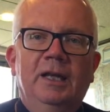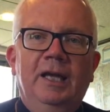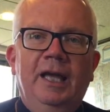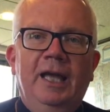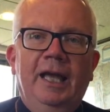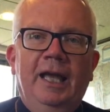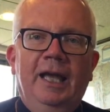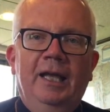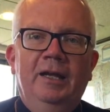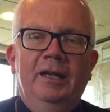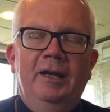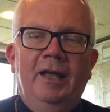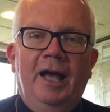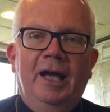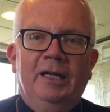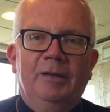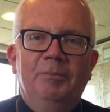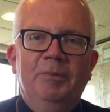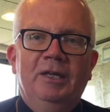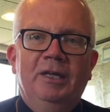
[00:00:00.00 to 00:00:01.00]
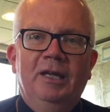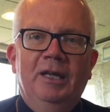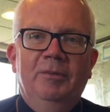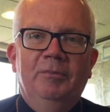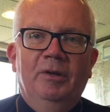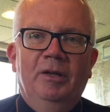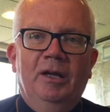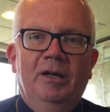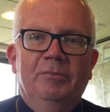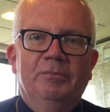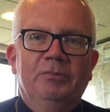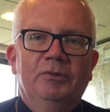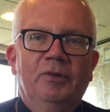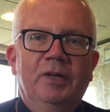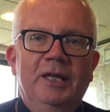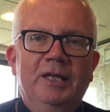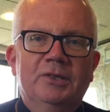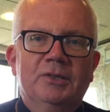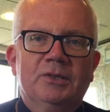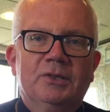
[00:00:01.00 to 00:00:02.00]
and Knock became a, a
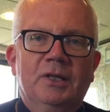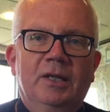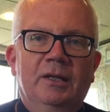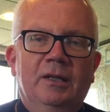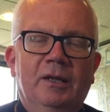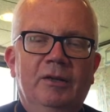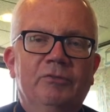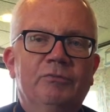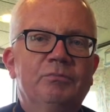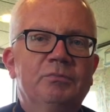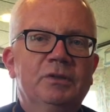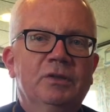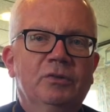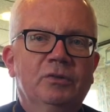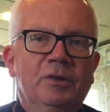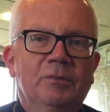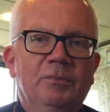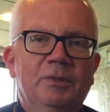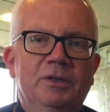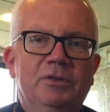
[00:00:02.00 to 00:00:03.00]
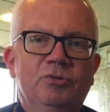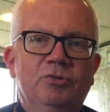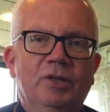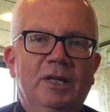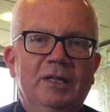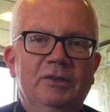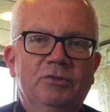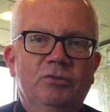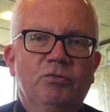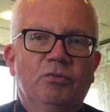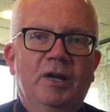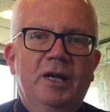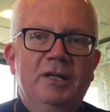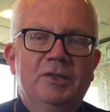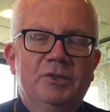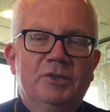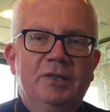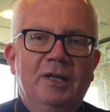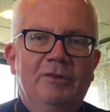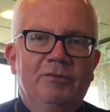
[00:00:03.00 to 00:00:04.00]
place of pilgrimage and
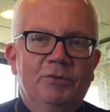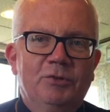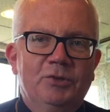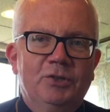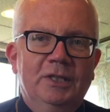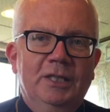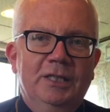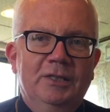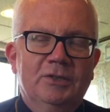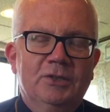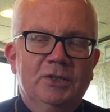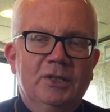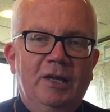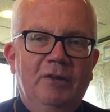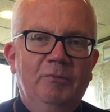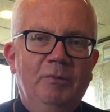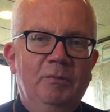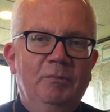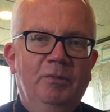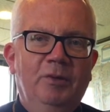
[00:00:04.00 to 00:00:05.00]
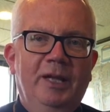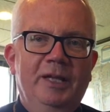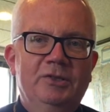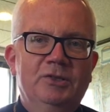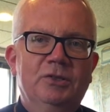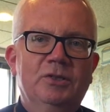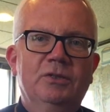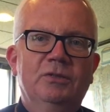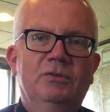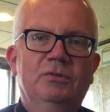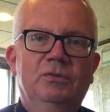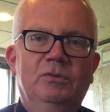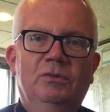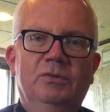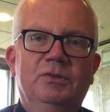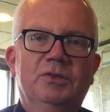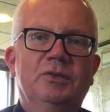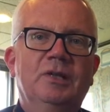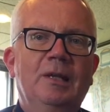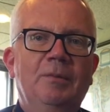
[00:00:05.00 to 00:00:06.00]
grace ever since. I've been blessed to
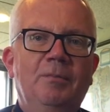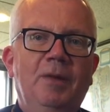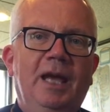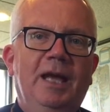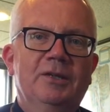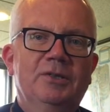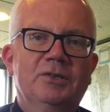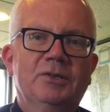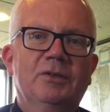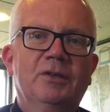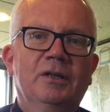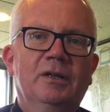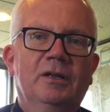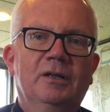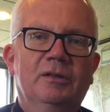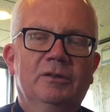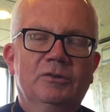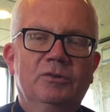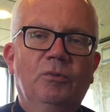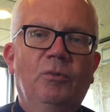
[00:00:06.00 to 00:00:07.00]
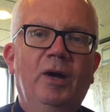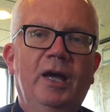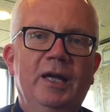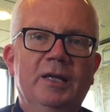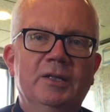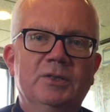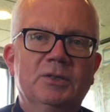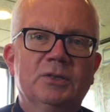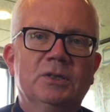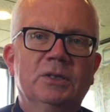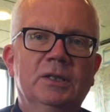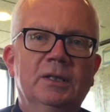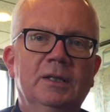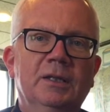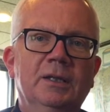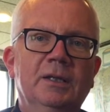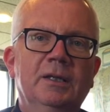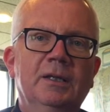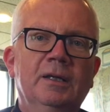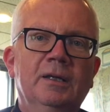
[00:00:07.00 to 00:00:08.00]
say Mass there twice
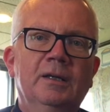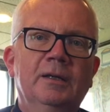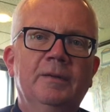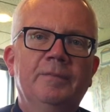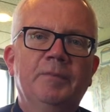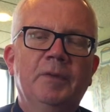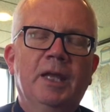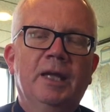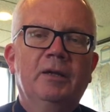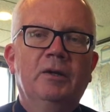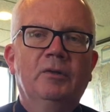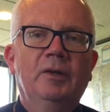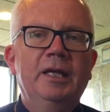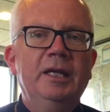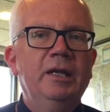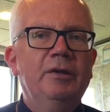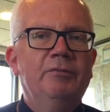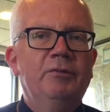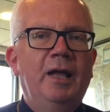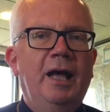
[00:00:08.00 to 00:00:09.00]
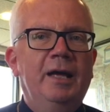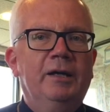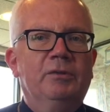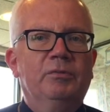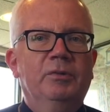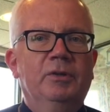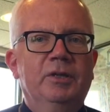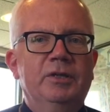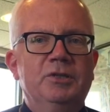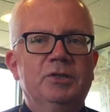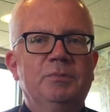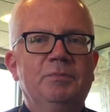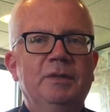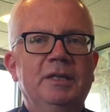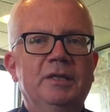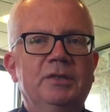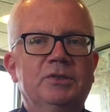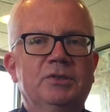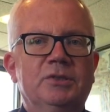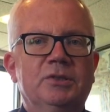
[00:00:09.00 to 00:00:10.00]
and Our Lady of Knock really
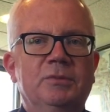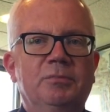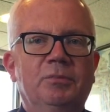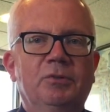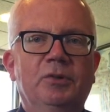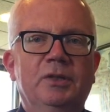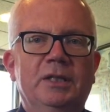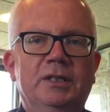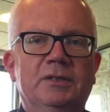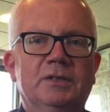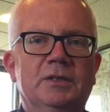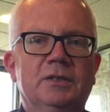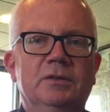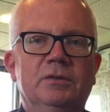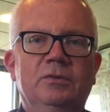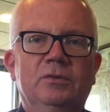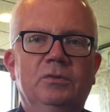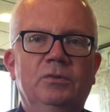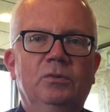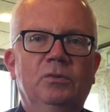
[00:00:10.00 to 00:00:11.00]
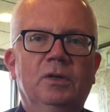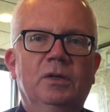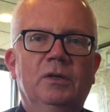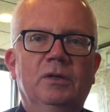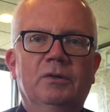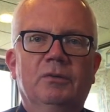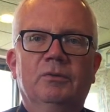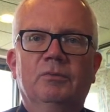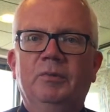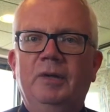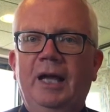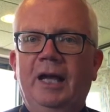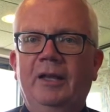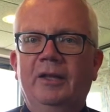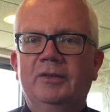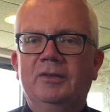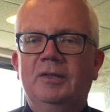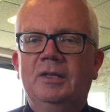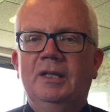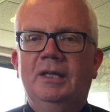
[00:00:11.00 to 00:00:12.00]
speaks simply to the
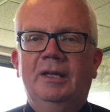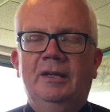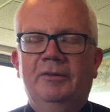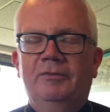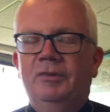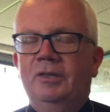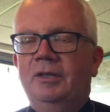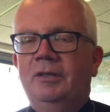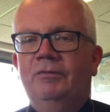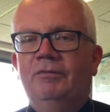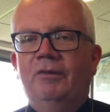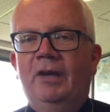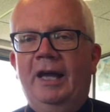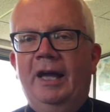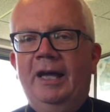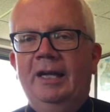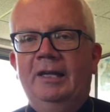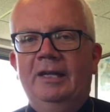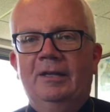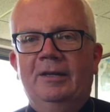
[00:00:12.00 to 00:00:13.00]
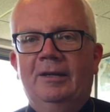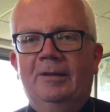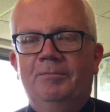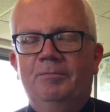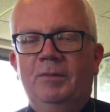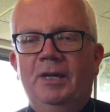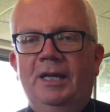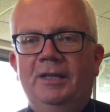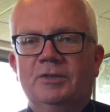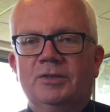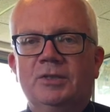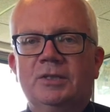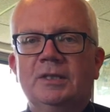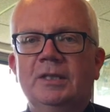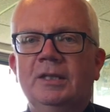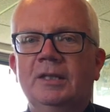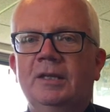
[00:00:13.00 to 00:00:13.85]
reality of the divine in our midst.